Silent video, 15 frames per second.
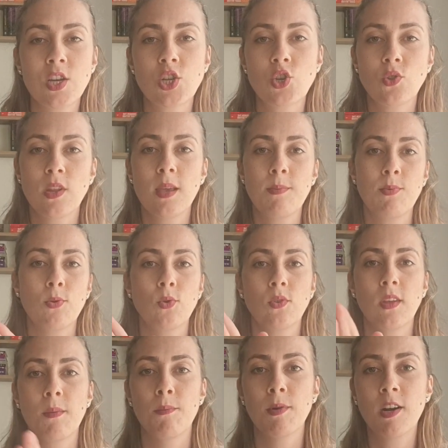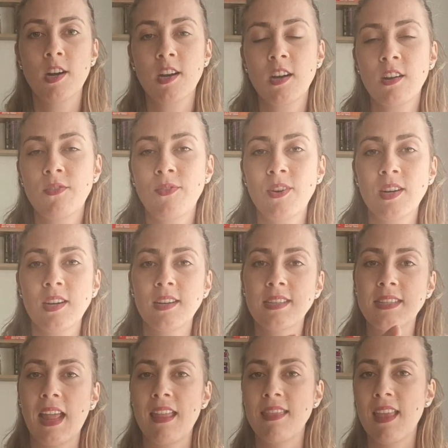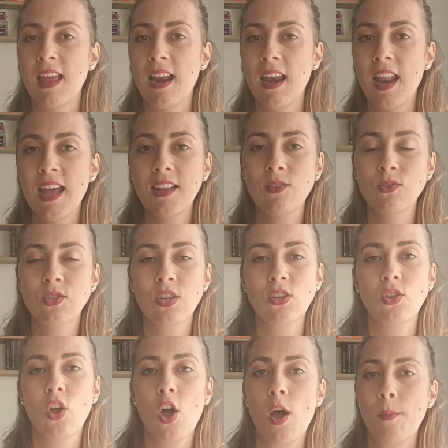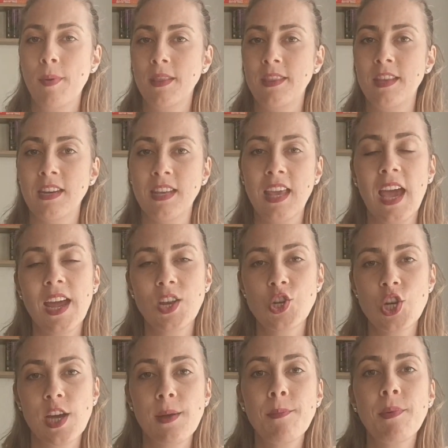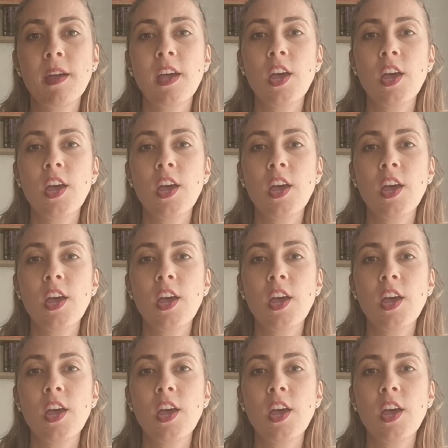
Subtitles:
should they put a burger first and then lettuce on top and then ketchup,